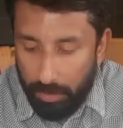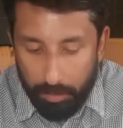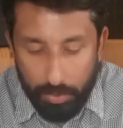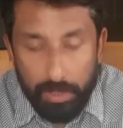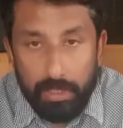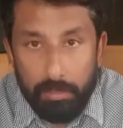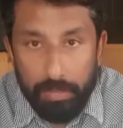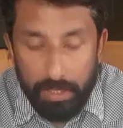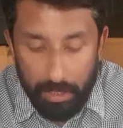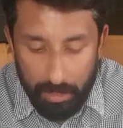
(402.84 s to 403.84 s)
put it in the
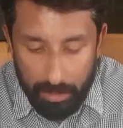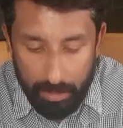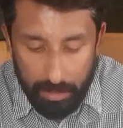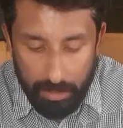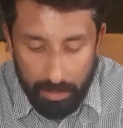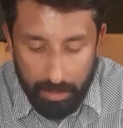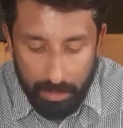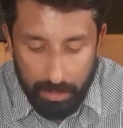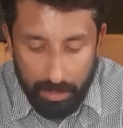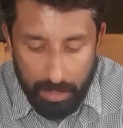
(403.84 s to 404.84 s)
middle,
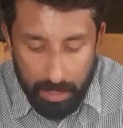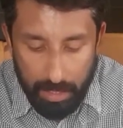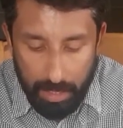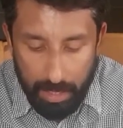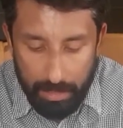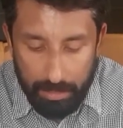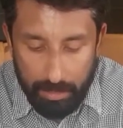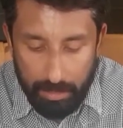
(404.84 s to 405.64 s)
and